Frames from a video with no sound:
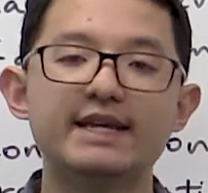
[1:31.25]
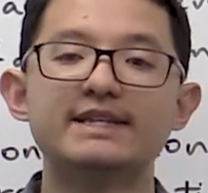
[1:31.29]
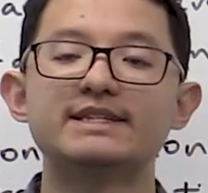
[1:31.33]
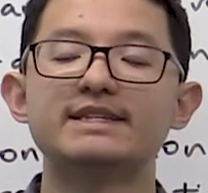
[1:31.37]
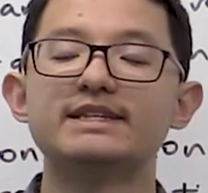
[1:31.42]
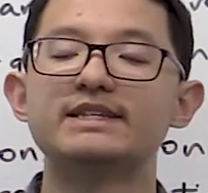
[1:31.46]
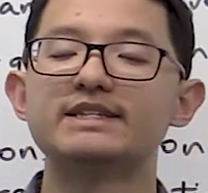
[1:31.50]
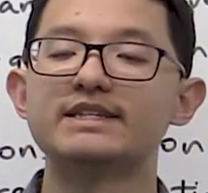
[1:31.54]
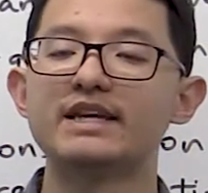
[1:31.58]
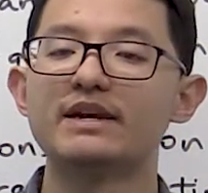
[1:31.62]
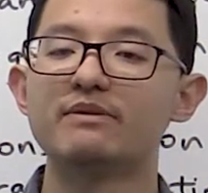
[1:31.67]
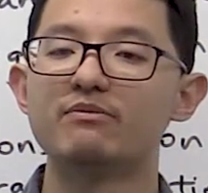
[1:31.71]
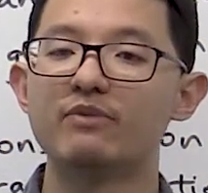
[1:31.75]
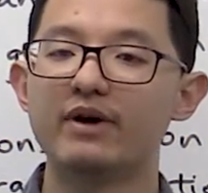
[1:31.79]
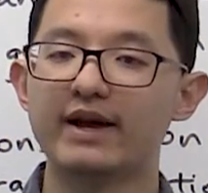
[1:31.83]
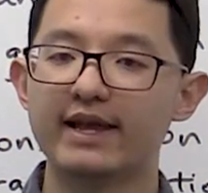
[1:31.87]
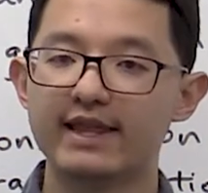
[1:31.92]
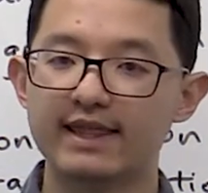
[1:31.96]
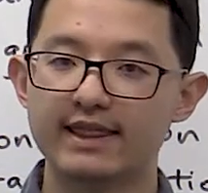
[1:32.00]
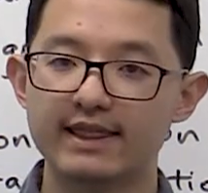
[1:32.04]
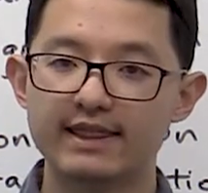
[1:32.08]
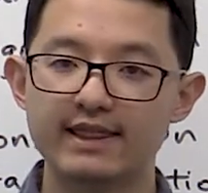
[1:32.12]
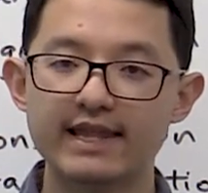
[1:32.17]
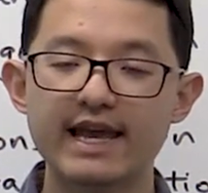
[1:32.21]
is the same
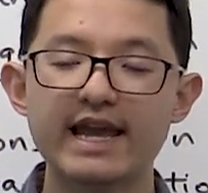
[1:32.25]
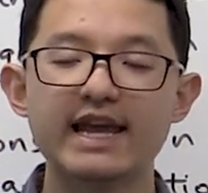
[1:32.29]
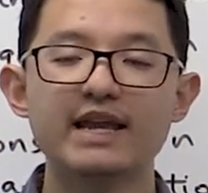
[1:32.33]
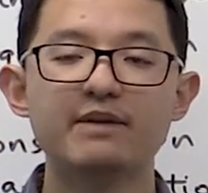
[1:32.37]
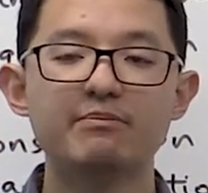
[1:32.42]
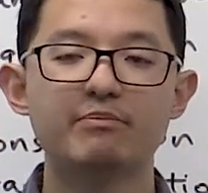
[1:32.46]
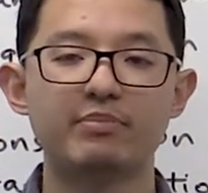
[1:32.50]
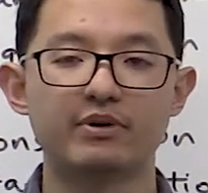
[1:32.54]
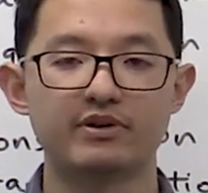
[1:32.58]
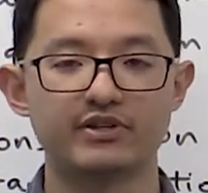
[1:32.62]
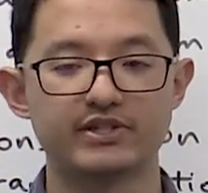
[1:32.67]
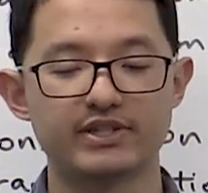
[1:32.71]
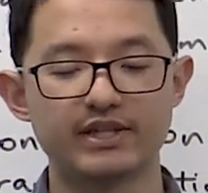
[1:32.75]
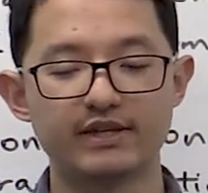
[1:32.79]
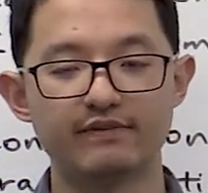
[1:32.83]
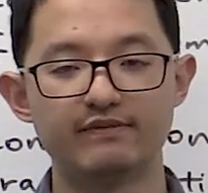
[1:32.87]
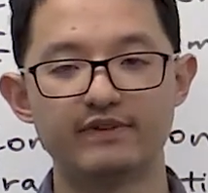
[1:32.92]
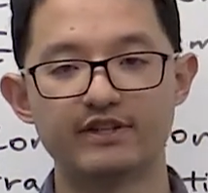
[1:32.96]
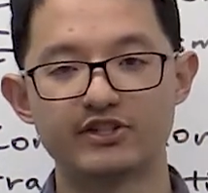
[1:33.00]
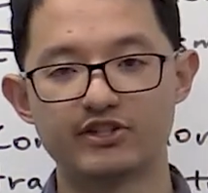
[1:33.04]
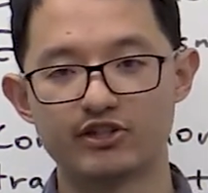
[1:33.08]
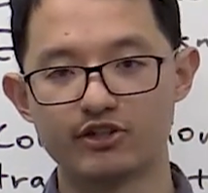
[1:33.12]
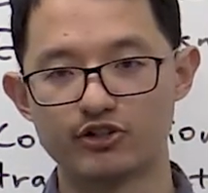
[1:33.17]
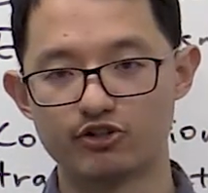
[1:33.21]
way they
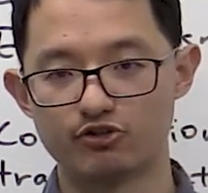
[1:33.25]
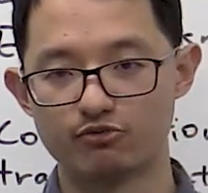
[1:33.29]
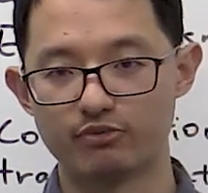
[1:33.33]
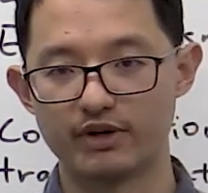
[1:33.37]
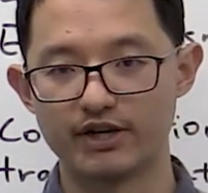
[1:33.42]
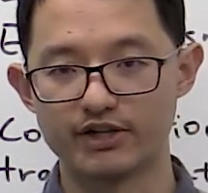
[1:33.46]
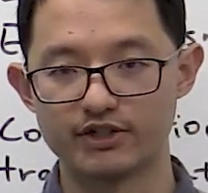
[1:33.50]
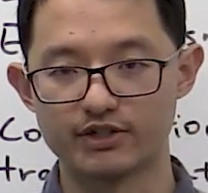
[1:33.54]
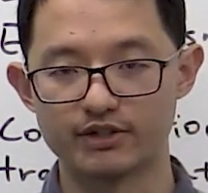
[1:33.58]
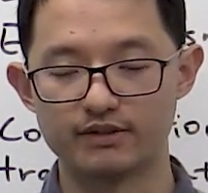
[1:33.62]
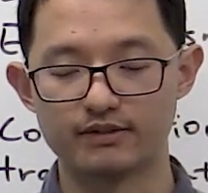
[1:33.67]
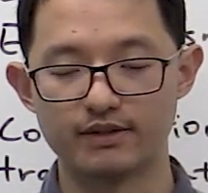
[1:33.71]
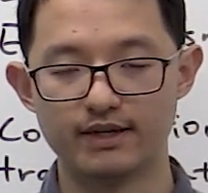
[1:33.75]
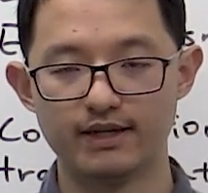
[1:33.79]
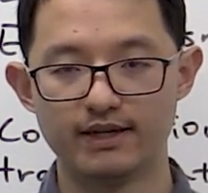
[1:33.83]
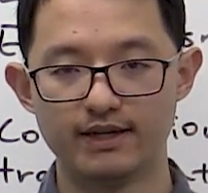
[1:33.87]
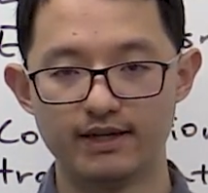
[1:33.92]
perceive the situation.